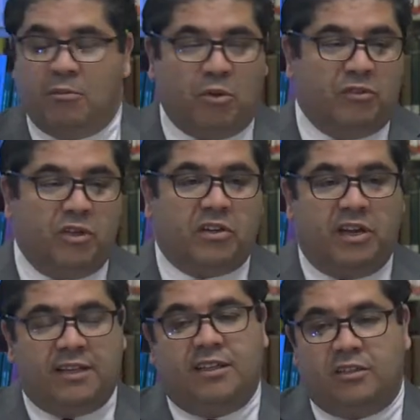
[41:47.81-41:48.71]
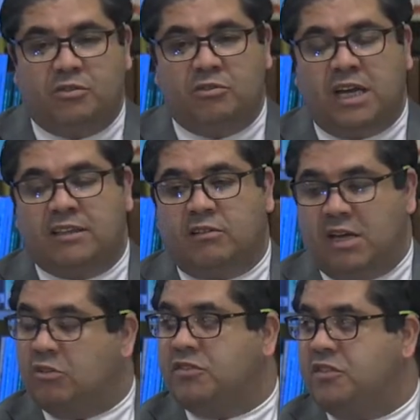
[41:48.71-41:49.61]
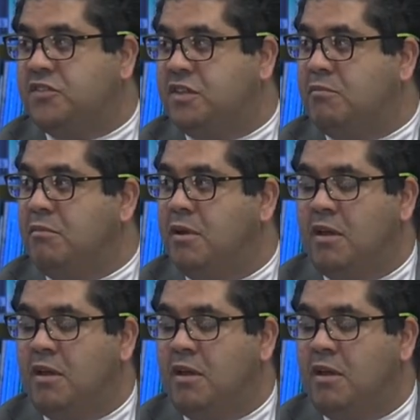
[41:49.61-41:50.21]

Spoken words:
but we're connecting through that cloud system.